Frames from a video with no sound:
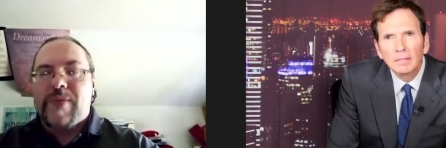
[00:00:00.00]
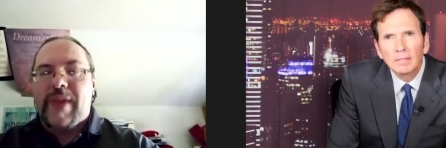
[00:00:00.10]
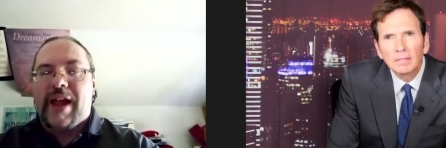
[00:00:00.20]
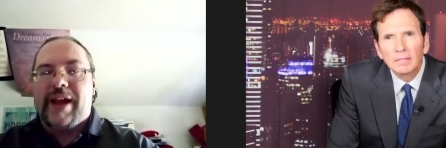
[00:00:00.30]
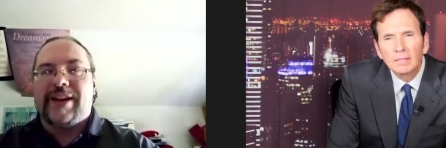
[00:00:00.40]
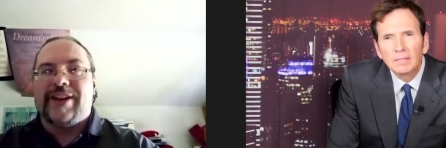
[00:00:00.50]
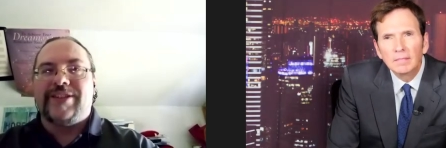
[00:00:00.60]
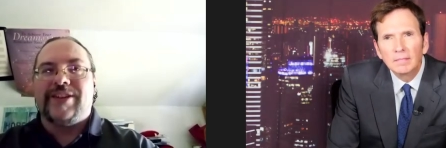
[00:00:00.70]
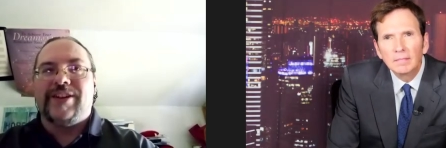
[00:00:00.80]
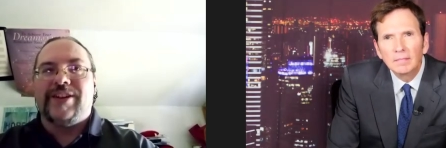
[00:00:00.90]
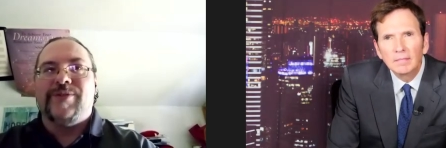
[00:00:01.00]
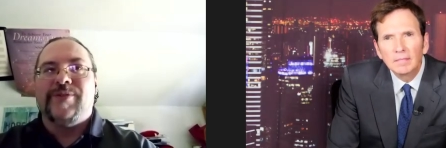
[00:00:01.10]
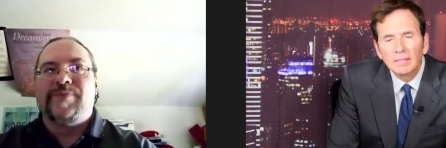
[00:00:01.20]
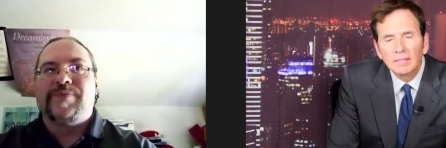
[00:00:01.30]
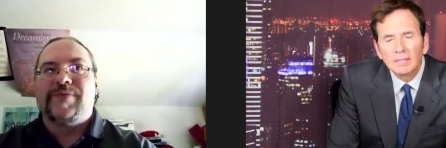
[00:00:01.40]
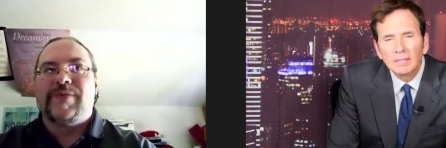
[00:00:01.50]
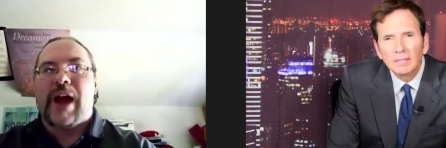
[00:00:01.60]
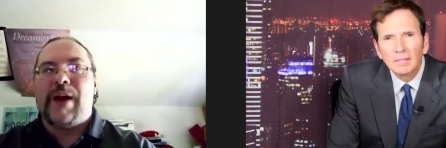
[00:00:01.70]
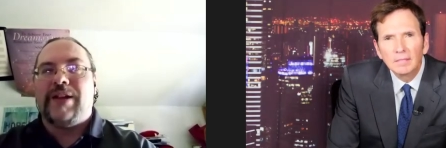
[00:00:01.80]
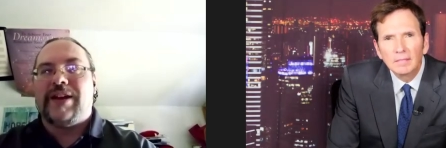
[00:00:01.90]
Speaker 1: I guess I
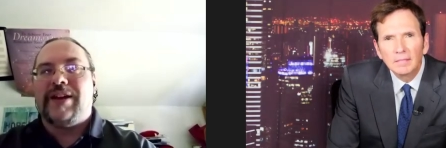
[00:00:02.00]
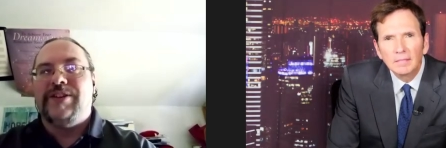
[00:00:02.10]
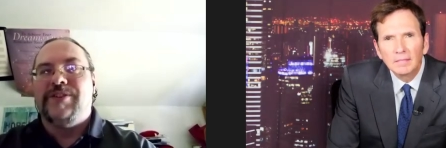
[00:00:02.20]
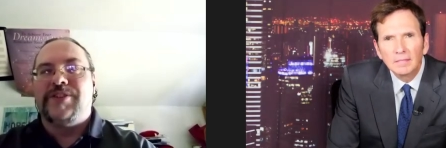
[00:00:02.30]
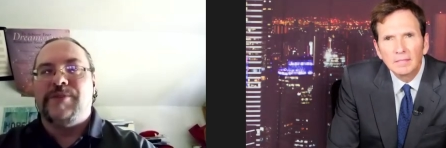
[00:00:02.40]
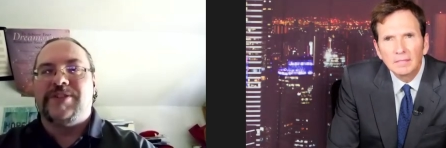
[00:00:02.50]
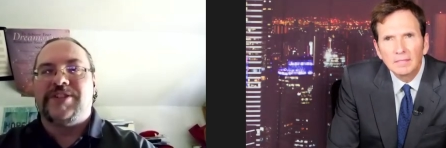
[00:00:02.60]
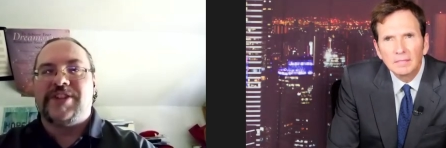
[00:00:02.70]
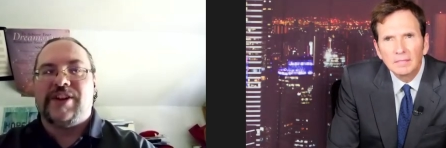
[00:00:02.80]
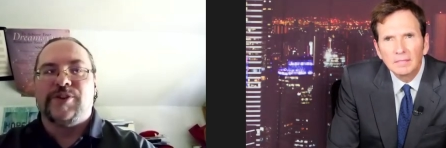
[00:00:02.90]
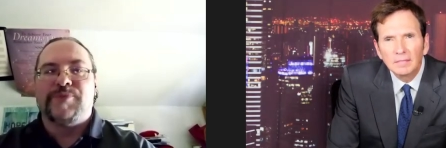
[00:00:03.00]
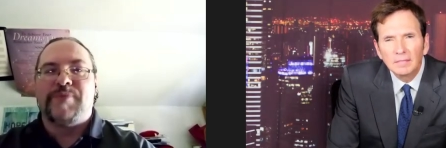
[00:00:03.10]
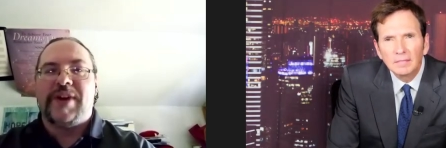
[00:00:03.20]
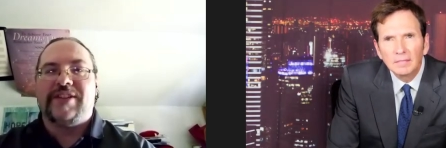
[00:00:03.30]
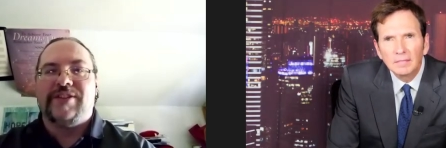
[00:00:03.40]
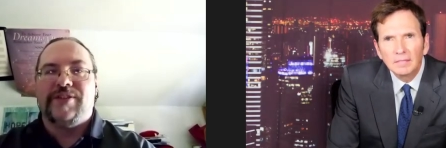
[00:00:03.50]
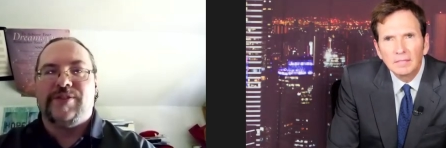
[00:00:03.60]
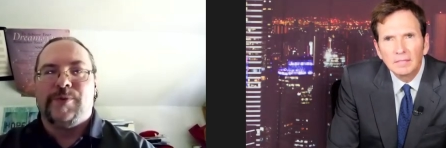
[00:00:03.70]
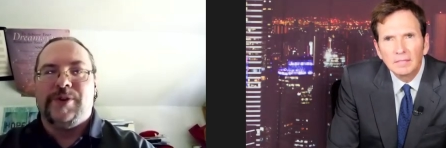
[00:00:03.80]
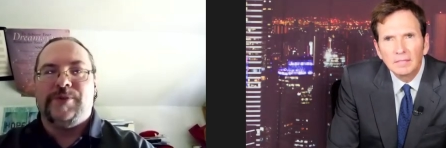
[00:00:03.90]
usually would say it goes back to
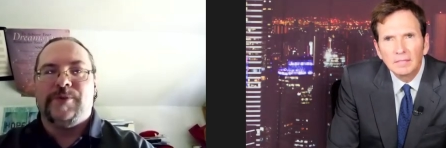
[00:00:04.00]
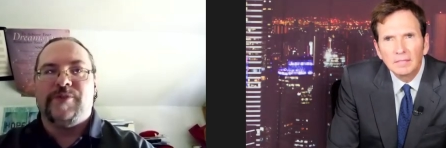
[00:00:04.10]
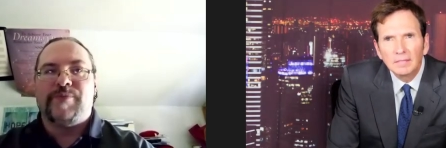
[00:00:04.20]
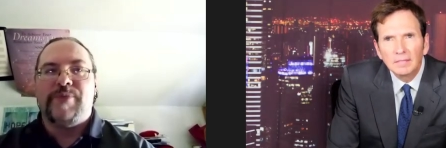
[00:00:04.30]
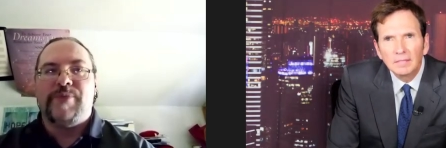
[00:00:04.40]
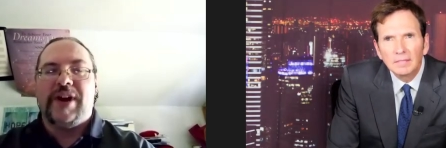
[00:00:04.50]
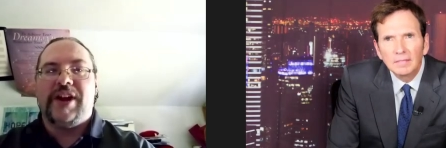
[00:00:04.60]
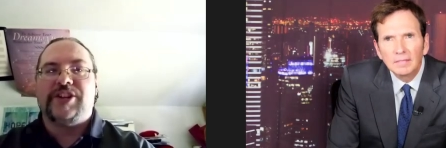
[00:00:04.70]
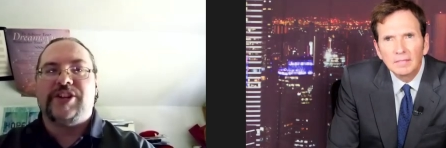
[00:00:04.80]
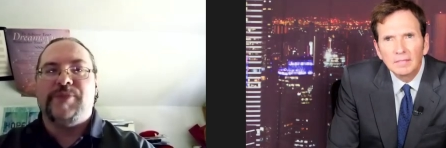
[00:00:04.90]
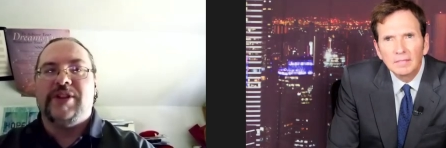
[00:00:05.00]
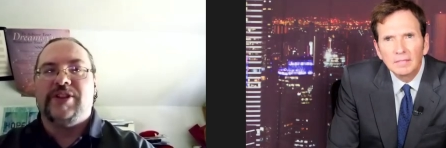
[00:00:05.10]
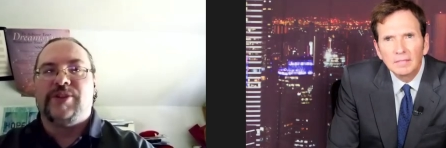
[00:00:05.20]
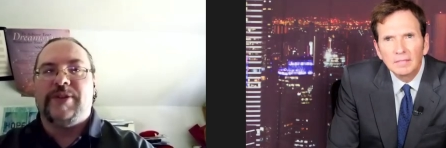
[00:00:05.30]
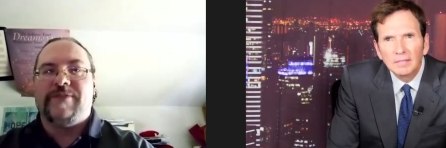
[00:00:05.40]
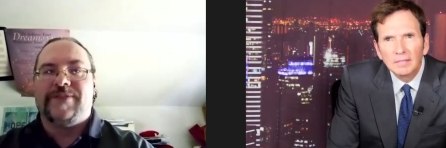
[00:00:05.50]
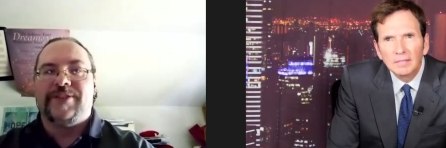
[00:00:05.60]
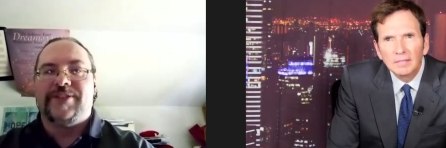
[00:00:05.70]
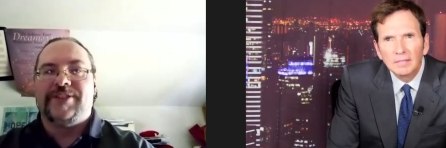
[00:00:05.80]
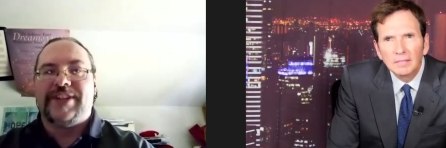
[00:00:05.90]
2012. It might actually be a little bit further
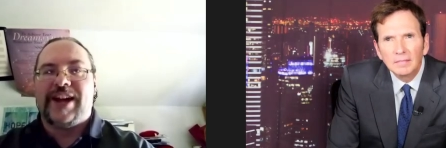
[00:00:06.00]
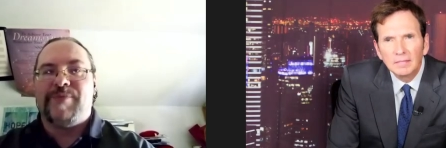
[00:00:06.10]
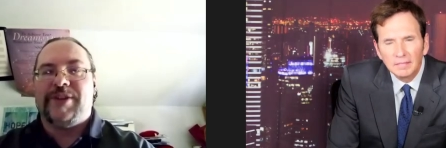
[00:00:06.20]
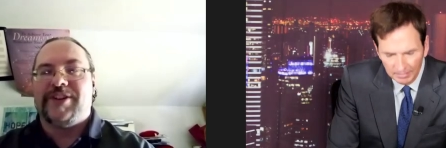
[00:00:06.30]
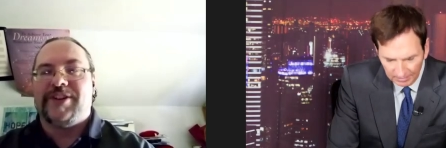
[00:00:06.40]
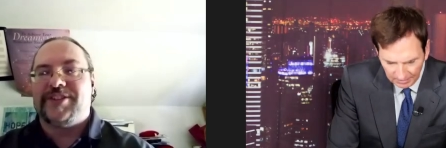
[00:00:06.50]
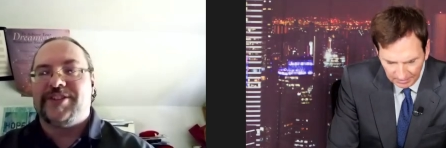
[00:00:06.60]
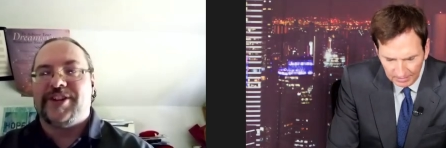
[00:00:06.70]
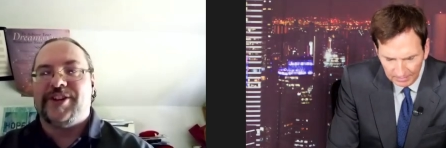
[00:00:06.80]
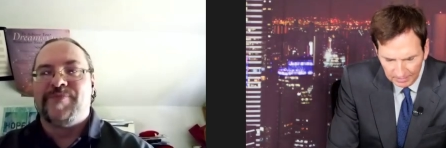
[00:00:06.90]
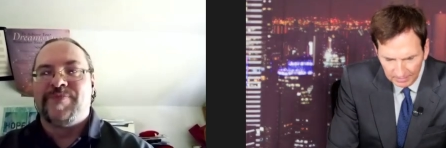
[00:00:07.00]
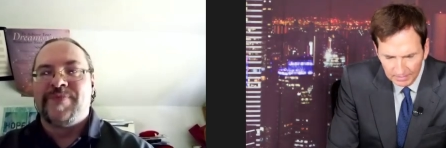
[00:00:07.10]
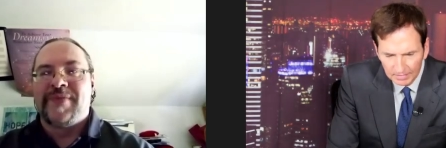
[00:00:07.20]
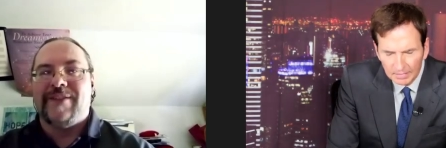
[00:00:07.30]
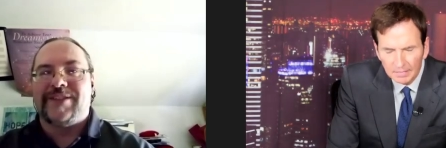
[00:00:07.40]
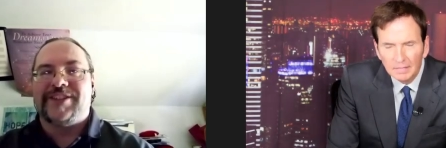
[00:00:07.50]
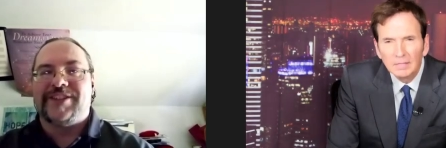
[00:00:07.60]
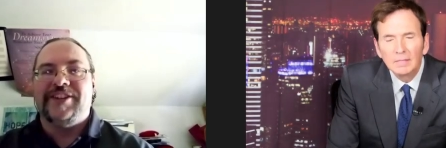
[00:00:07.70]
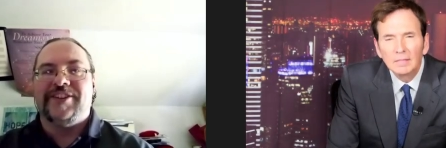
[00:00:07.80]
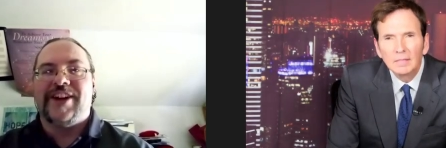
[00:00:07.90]
than that, because I was a
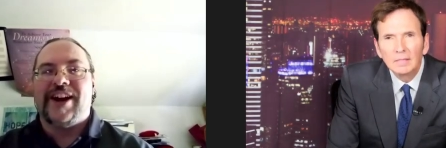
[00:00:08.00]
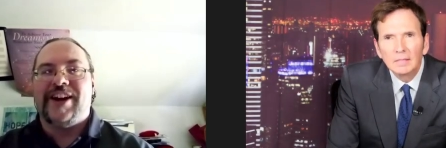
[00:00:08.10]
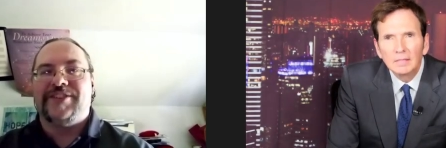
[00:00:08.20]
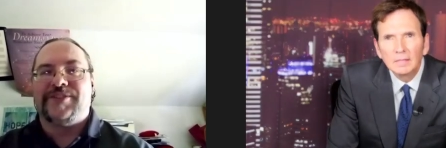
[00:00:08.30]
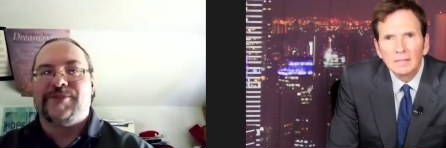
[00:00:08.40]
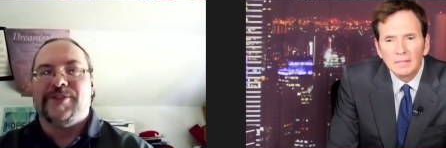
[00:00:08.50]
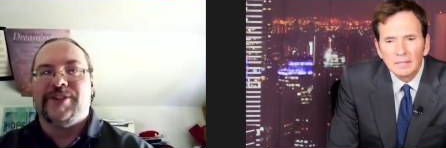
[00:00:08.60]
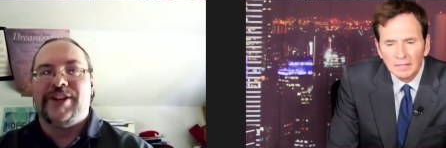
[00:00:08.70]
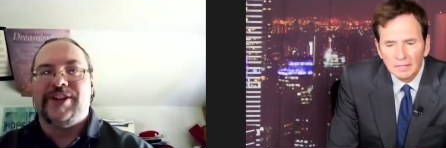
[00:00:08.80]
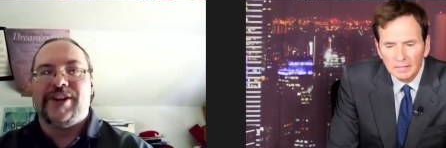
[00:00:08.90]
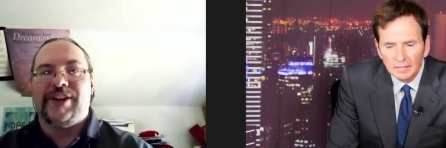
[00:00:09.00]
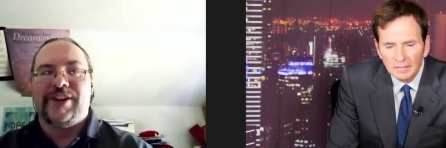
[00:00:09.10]
senior in high school, and